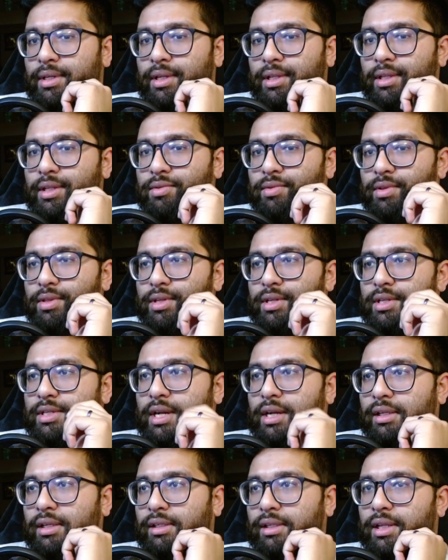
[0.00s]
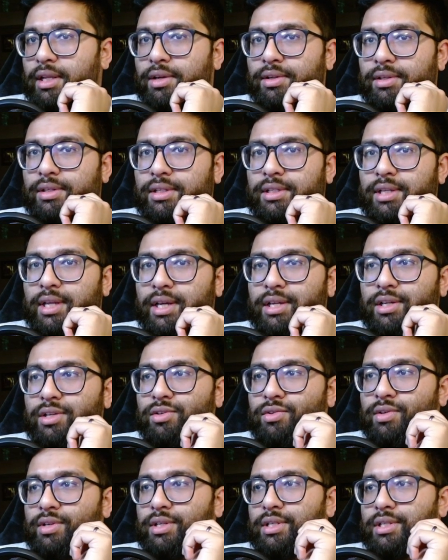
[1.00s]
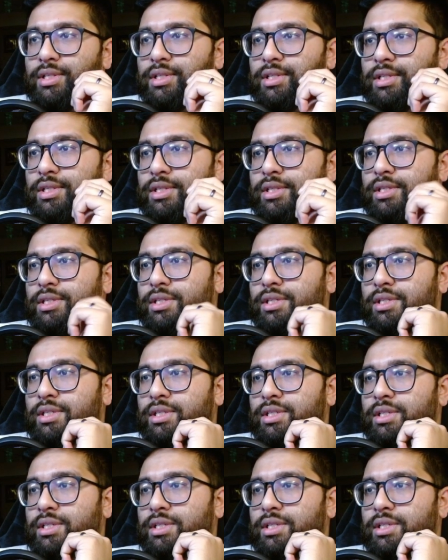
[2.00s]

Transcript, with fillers: That's where things get a little dangerous.